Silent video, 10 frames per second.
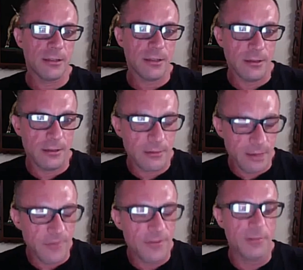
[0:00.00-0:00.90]
and then a
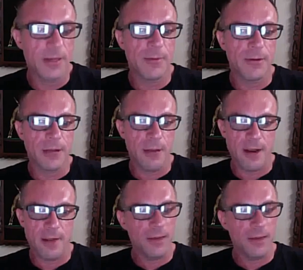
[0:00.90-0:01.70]
few people coming up there.